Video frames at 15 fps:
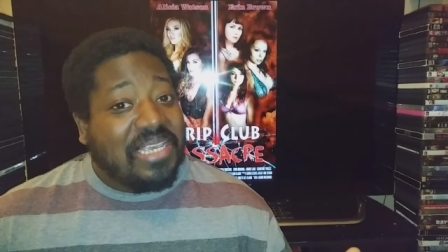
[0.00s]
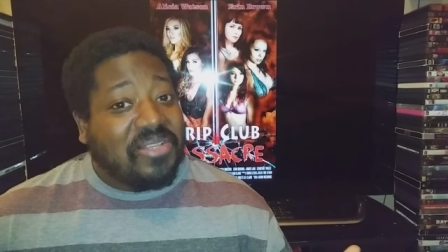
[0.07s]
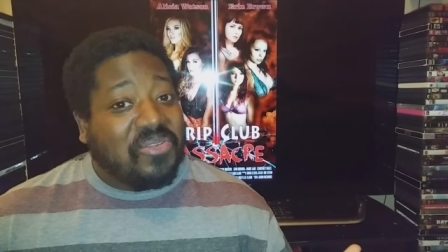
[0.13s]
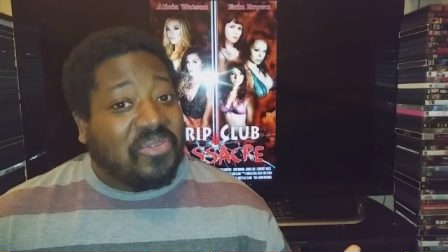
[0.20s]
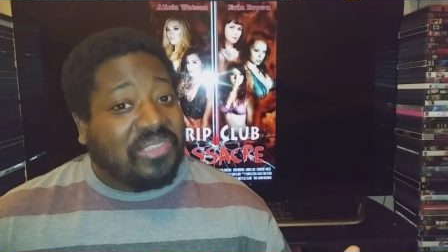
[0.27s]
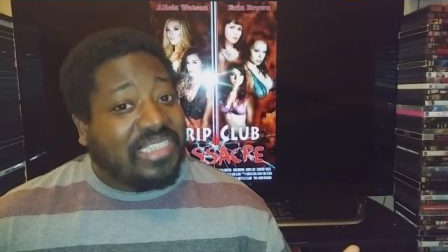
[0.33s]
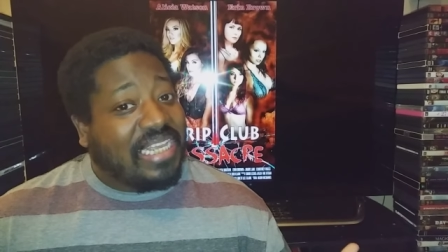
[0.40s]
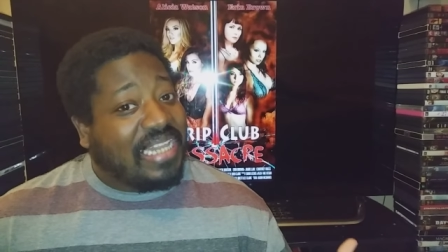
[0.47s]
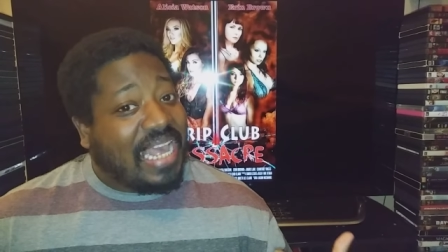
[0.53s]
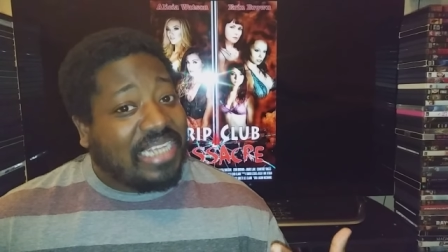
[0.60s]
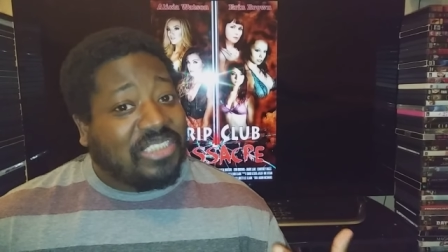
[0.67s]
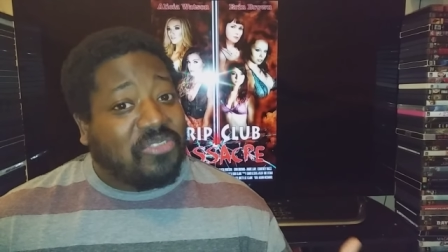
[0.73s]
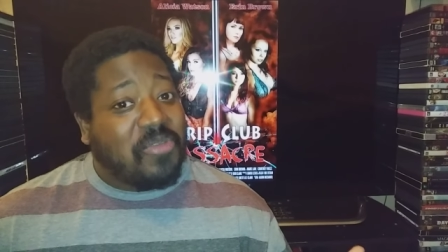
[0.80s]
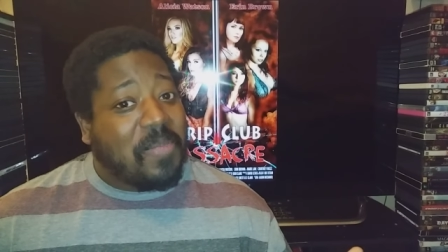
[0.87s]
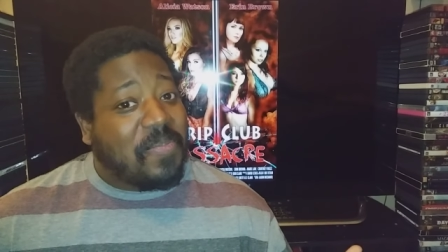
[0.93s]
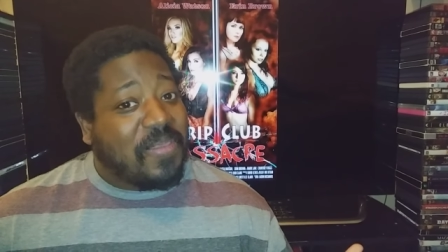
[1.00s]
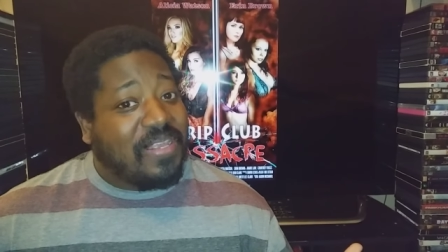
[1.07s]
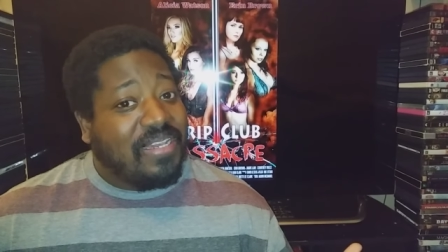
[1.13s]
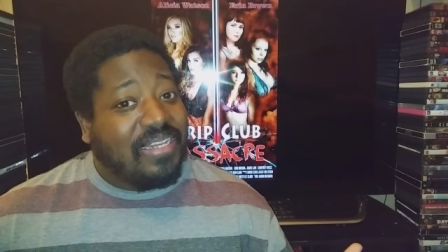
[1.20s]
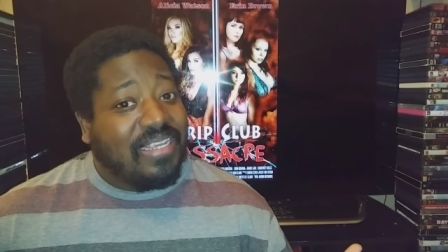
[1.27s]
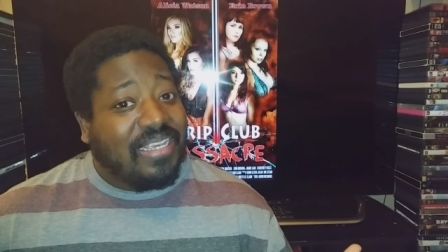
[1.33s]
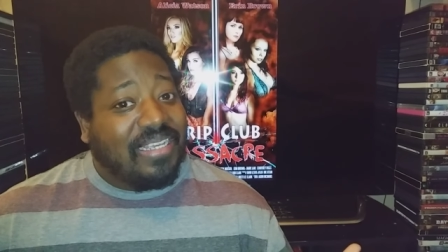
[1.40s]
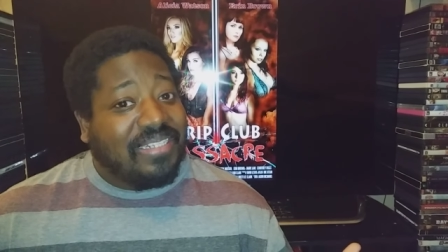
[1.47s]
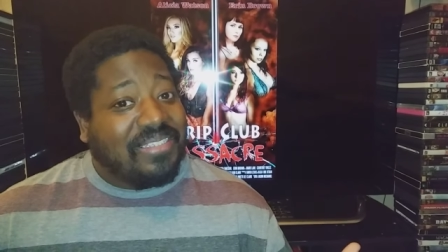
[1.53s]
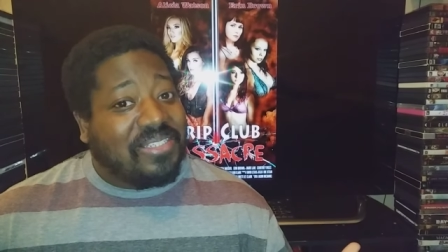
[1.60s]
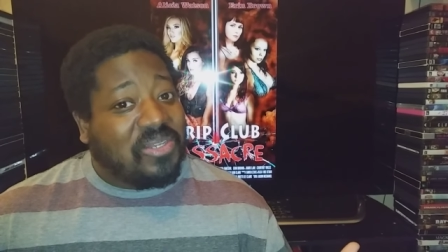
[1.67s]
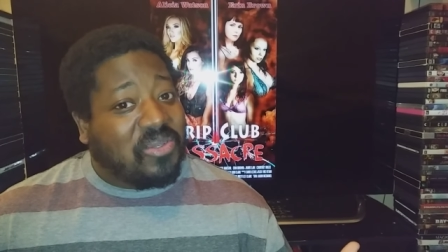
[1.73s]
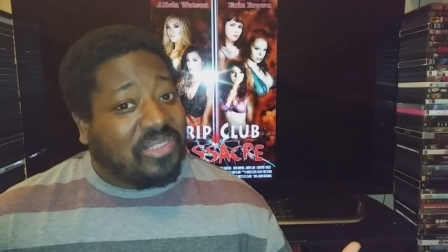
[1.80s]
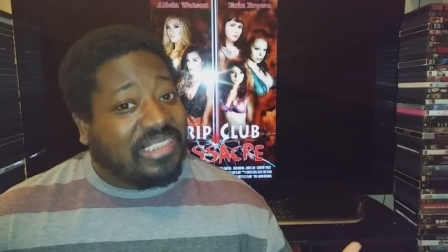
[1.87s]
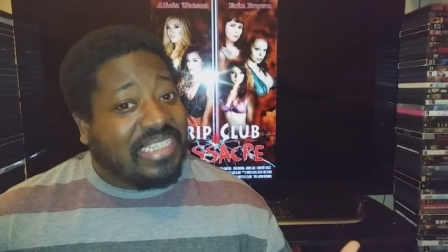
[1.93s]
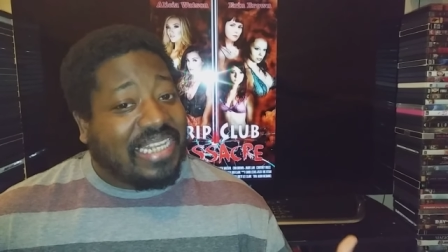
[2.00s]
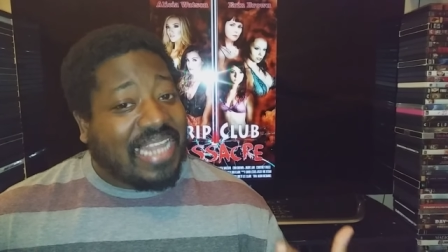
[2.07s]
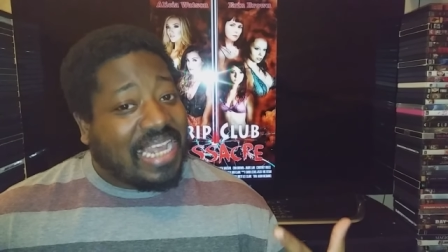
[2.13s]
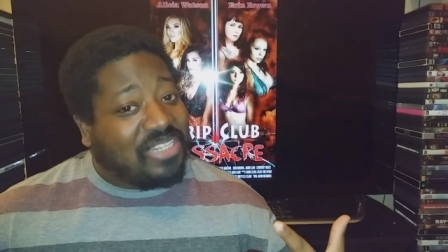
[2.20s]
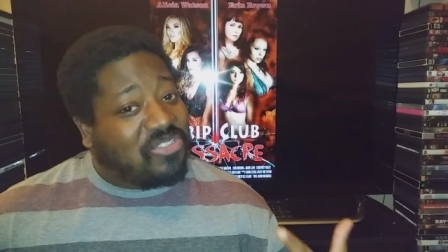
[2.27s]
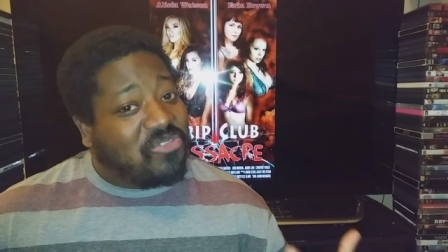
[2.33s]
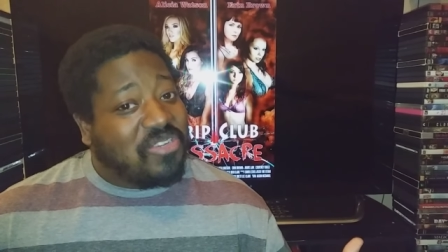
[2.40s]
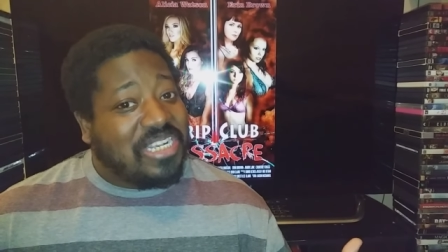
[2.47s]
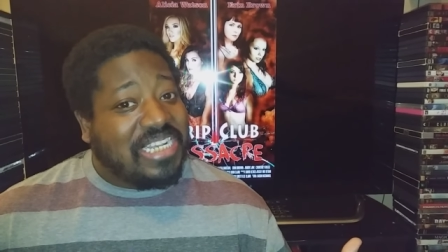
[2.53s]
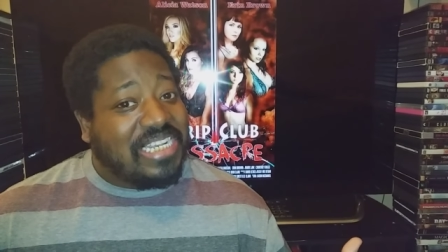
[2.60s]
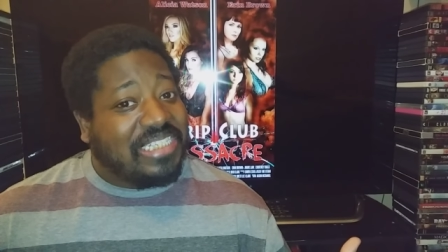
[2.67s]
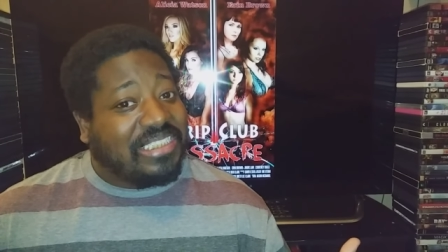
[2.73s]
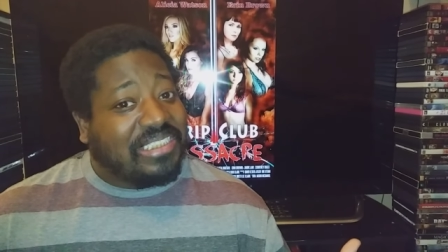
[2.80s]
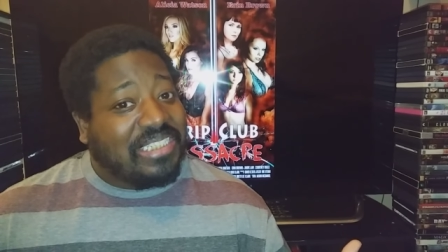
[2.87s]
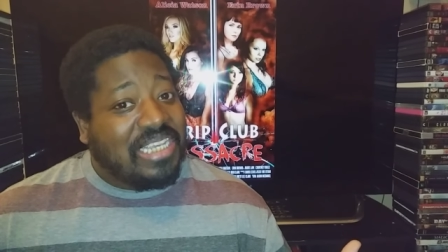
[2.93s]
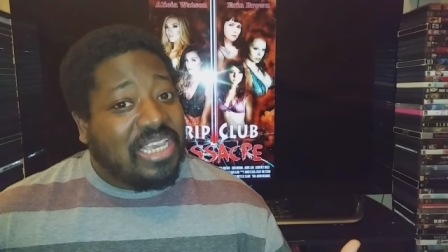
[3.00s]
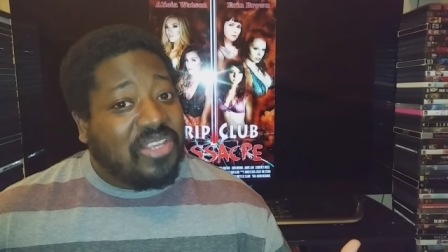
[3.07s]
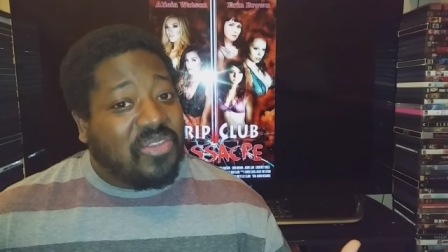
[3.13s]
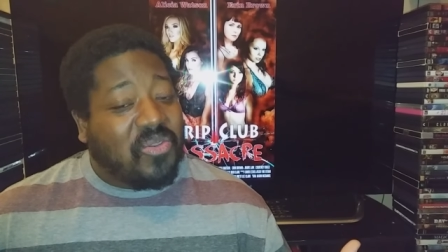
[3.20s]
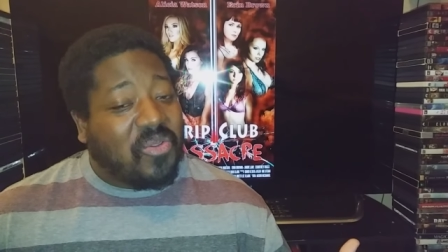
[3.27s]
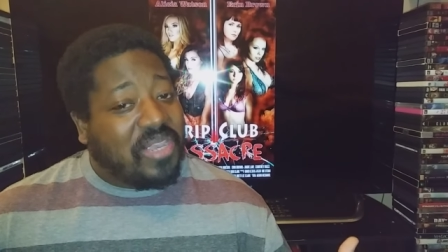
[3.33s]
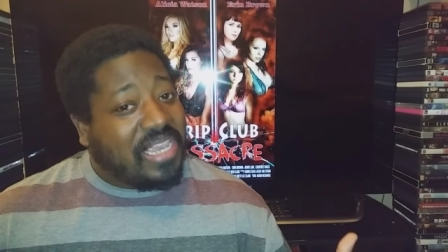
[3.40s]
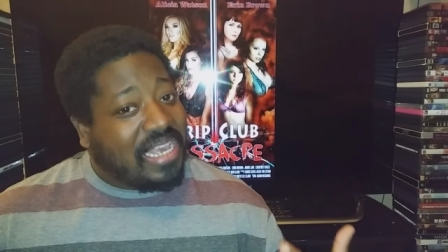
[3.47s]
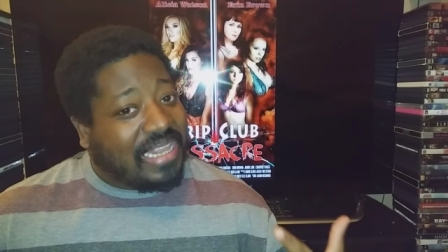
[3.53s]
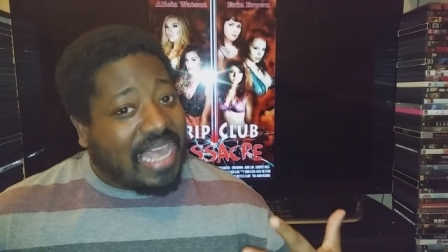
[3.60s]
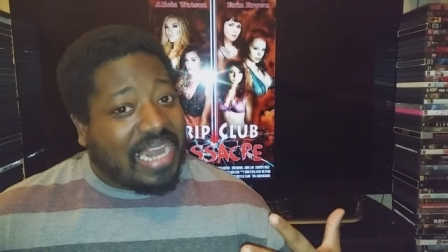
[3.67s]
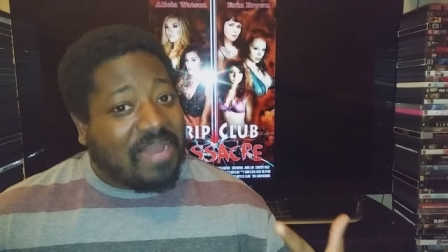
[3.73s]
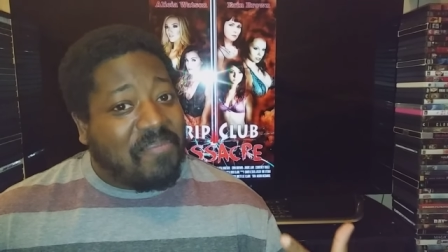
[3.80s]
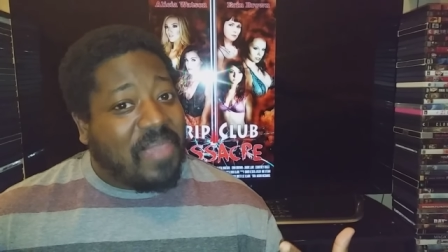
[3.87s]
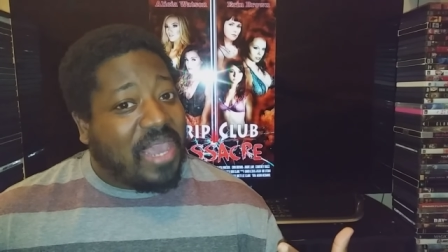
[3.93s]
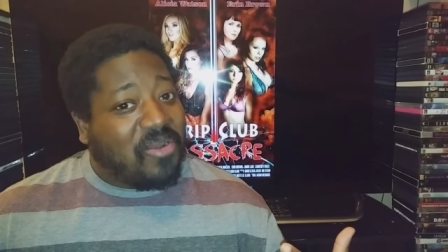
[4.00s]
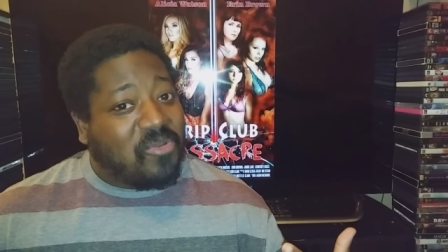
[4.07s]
We'll see a lot of stripping you're gonna see a lot of drugs. You're gonna hear a lot of metal.